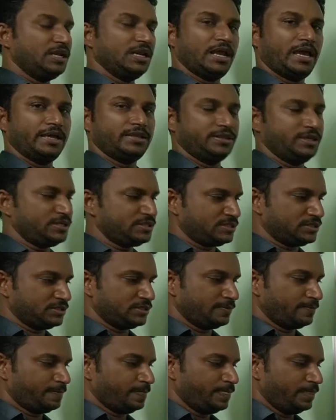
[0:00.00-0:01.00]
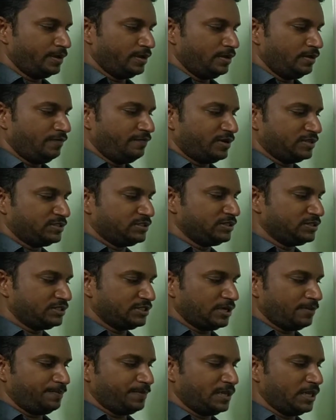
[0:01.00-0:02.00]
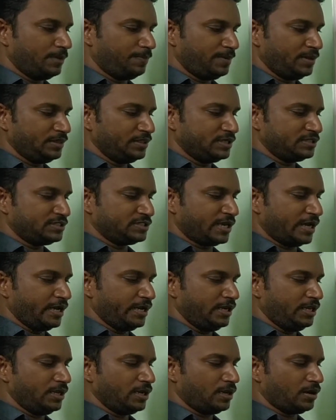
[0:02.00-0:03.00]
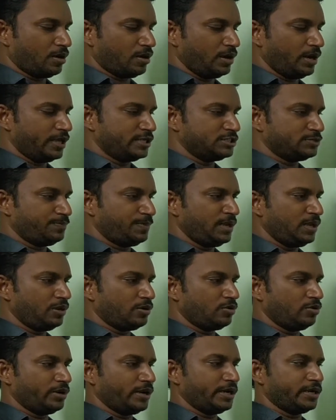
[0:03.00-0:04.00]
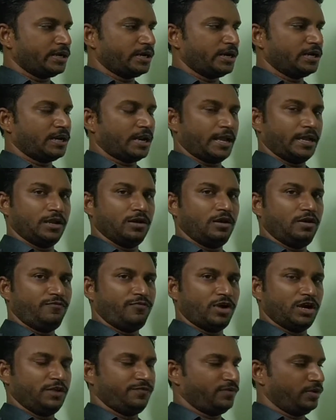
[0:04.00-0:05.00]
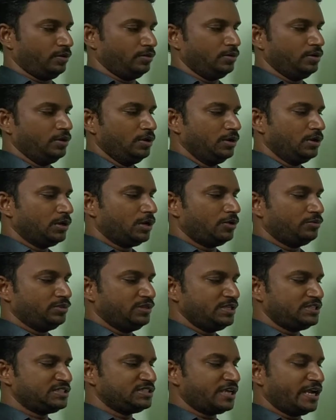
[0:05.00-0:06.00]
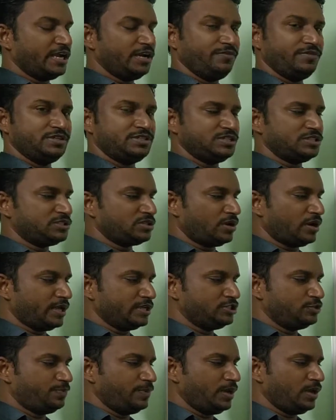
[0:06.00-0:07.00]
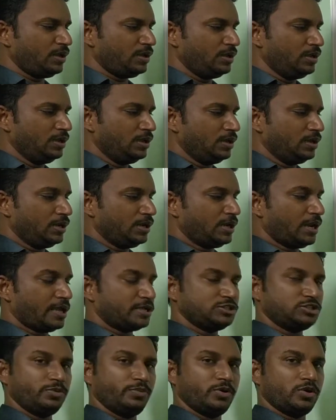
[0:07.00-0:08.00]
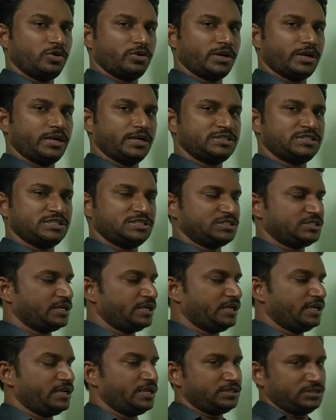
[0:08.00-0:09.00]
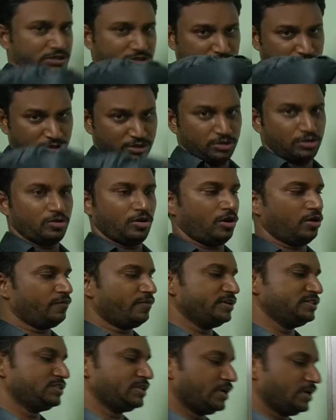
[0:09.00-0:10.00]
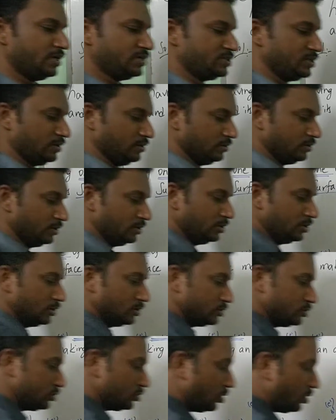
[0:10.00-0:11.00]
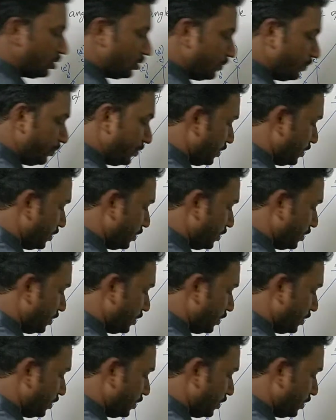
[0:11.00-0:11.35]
like this. First step, keeping this side here on HP, rotated at an angle of 45. Now this side which is on HP, it has to be rotated 60 degrees clockwise direction. So